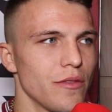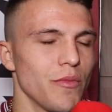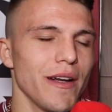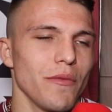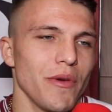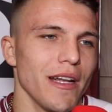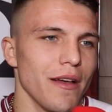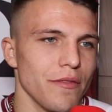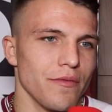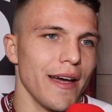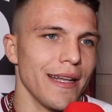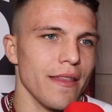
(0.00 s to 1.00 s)
When I
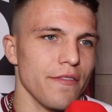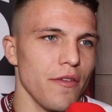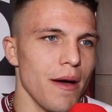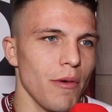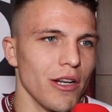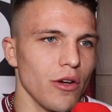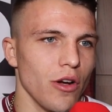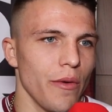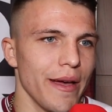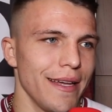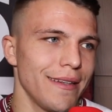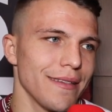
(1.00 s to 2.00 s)
found out the fight might not go
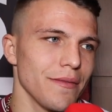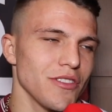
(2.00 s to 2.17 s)
ahead,